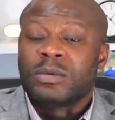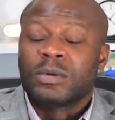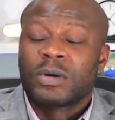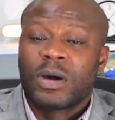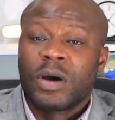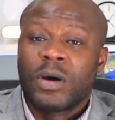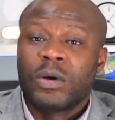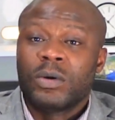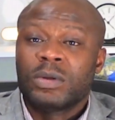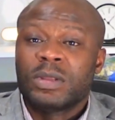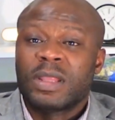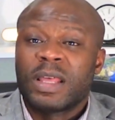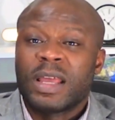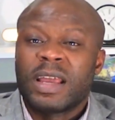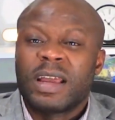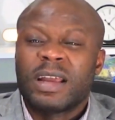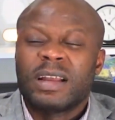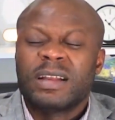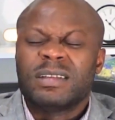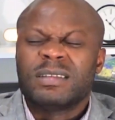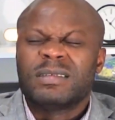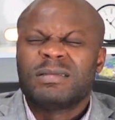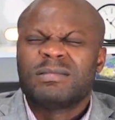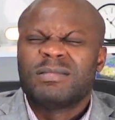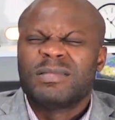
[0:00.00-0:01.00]
go
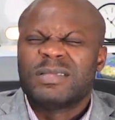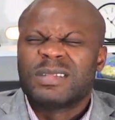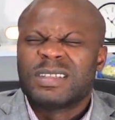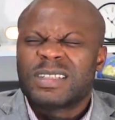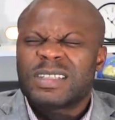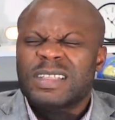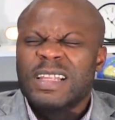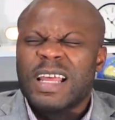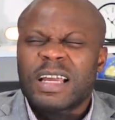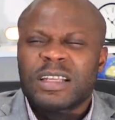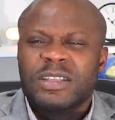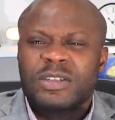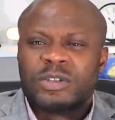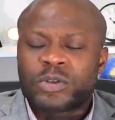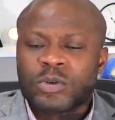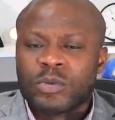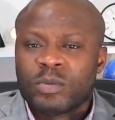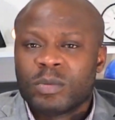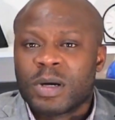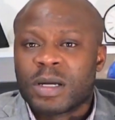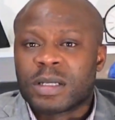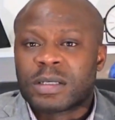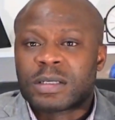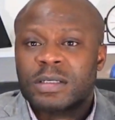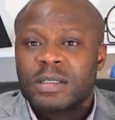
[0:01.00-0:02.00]
there. It's not too
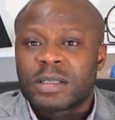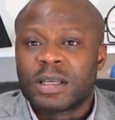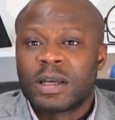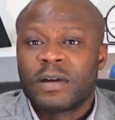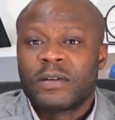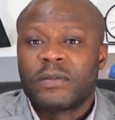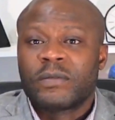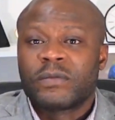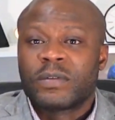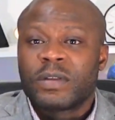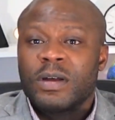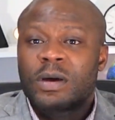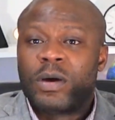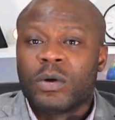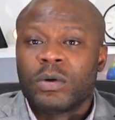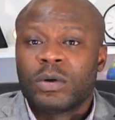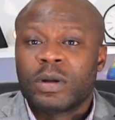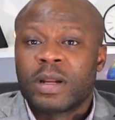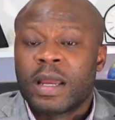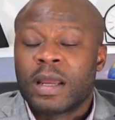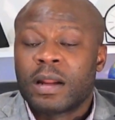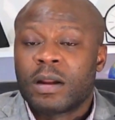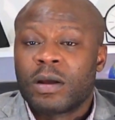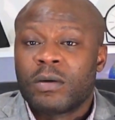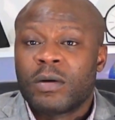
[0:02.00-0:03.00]
much stuff. The
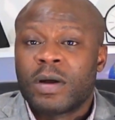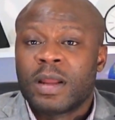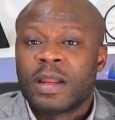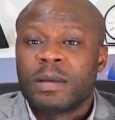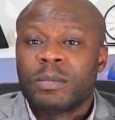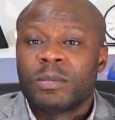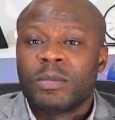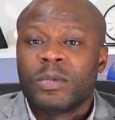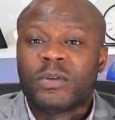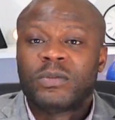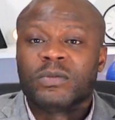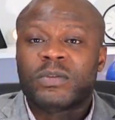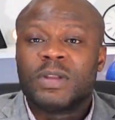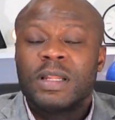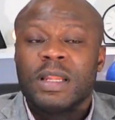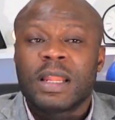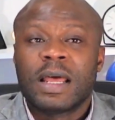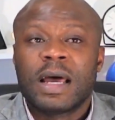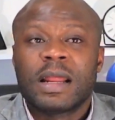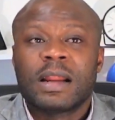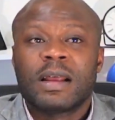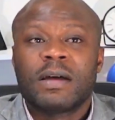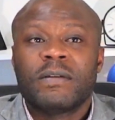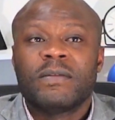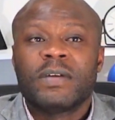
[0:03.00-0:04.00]
owner had already moved a
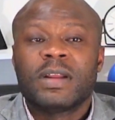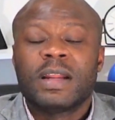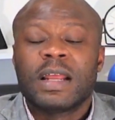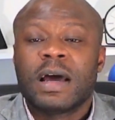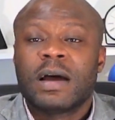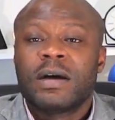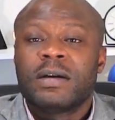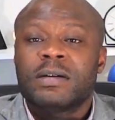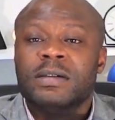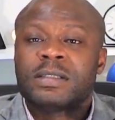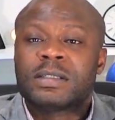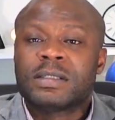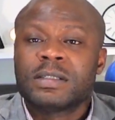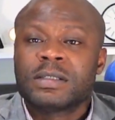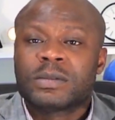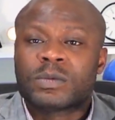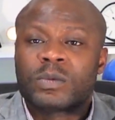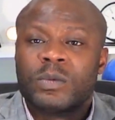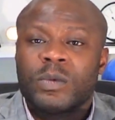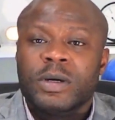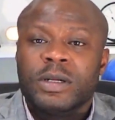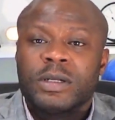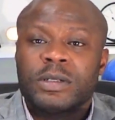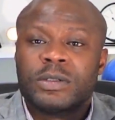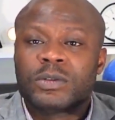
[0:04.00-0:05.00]
lot of it out. It's just
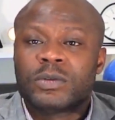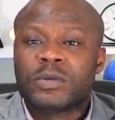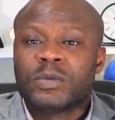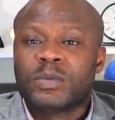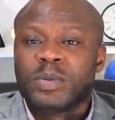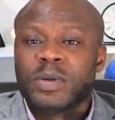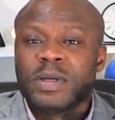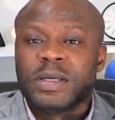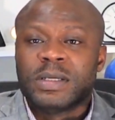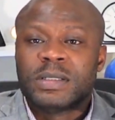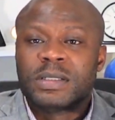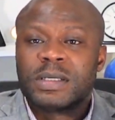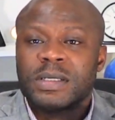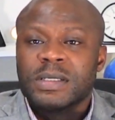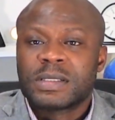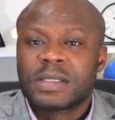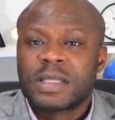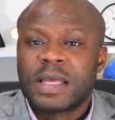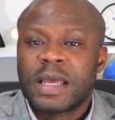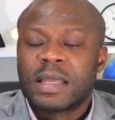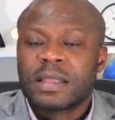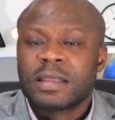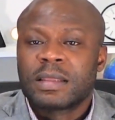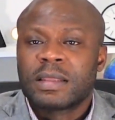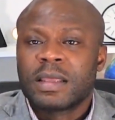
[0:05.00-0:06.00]
one or two pieces
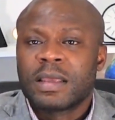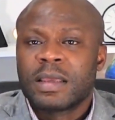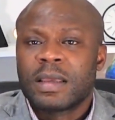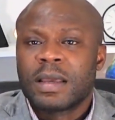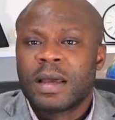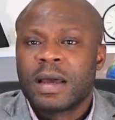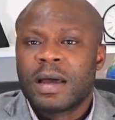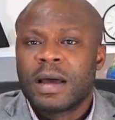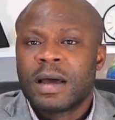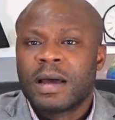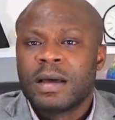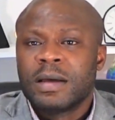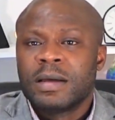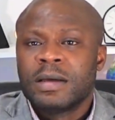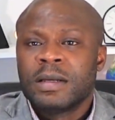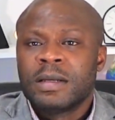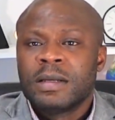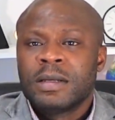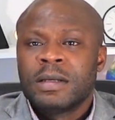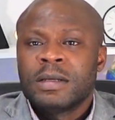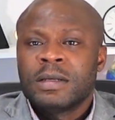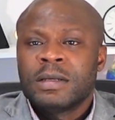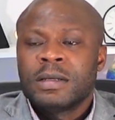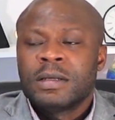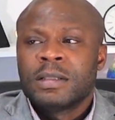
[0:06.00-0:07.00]
that
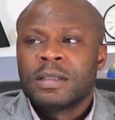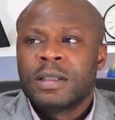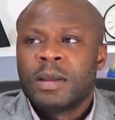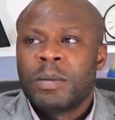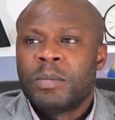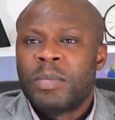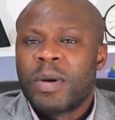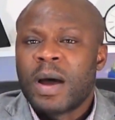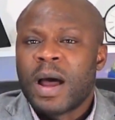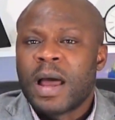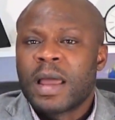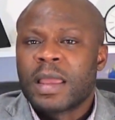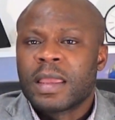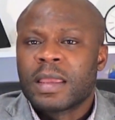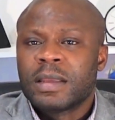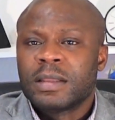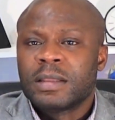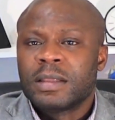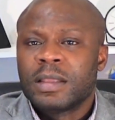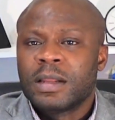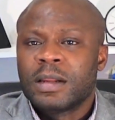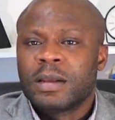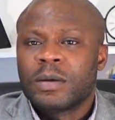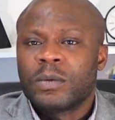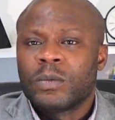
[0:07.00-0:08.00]
the buyer
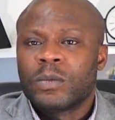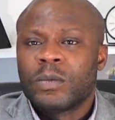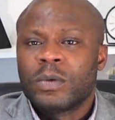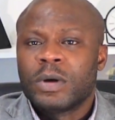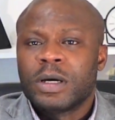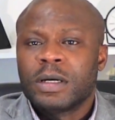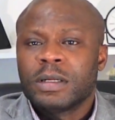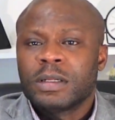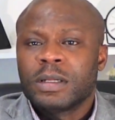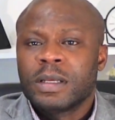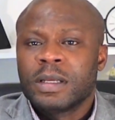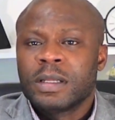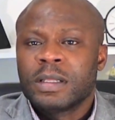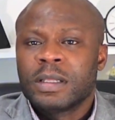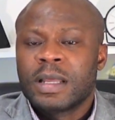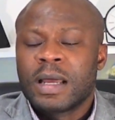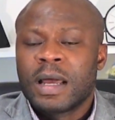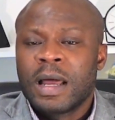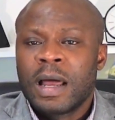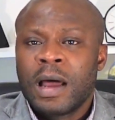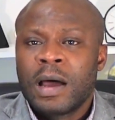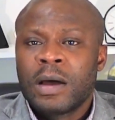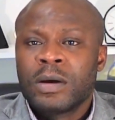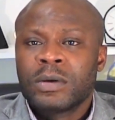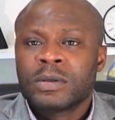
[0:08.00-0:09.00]
didn't want in the
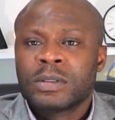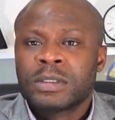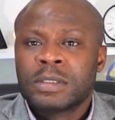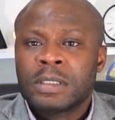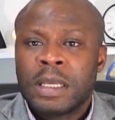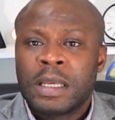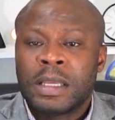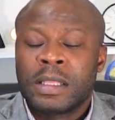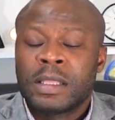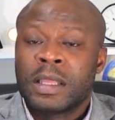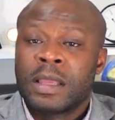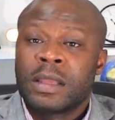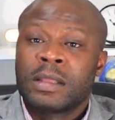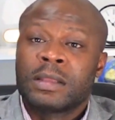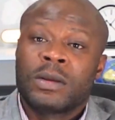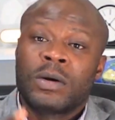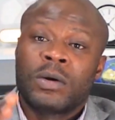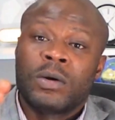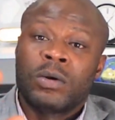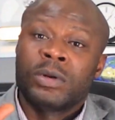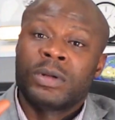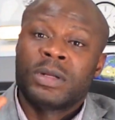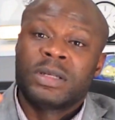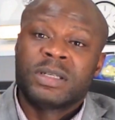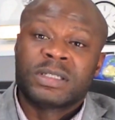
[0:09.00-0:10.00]
house. And then the
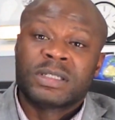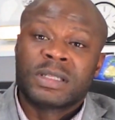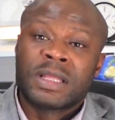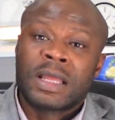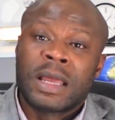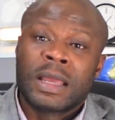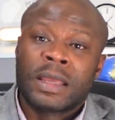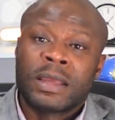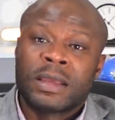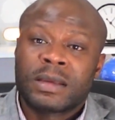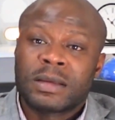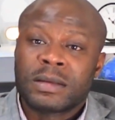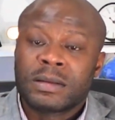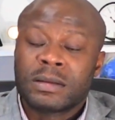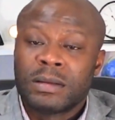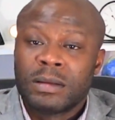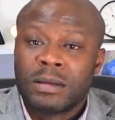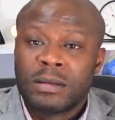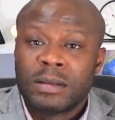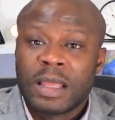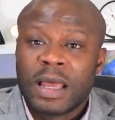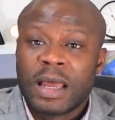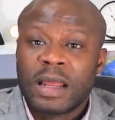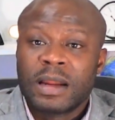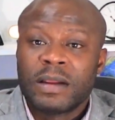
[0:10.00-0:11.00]
owner's like
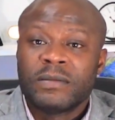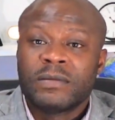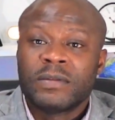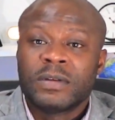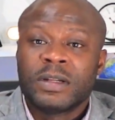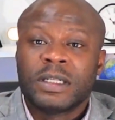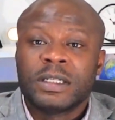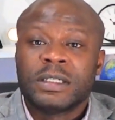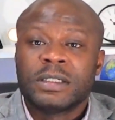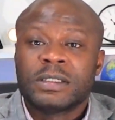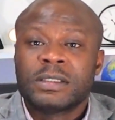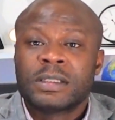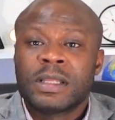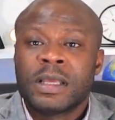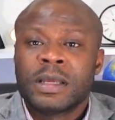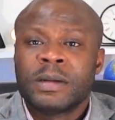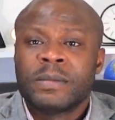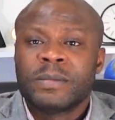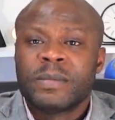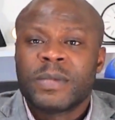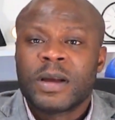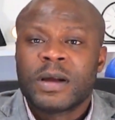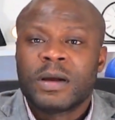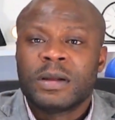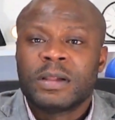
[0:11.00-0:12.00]
not even in the state
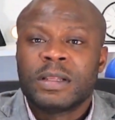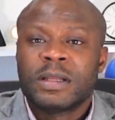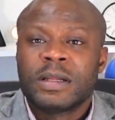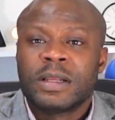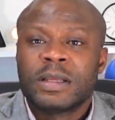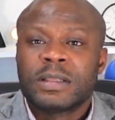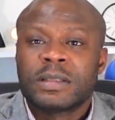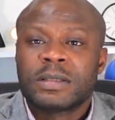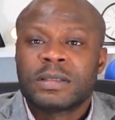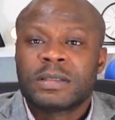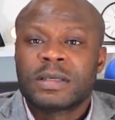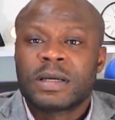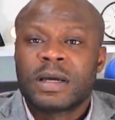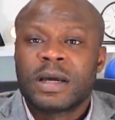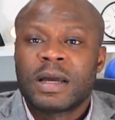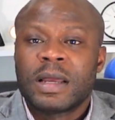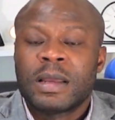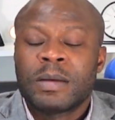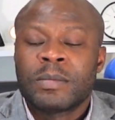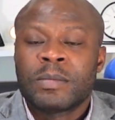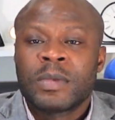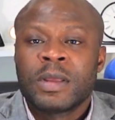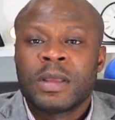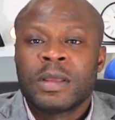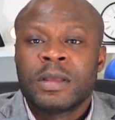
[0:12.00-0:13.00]
of Maryland at the
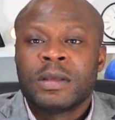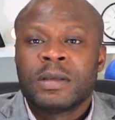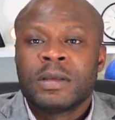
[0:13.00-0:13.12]
time.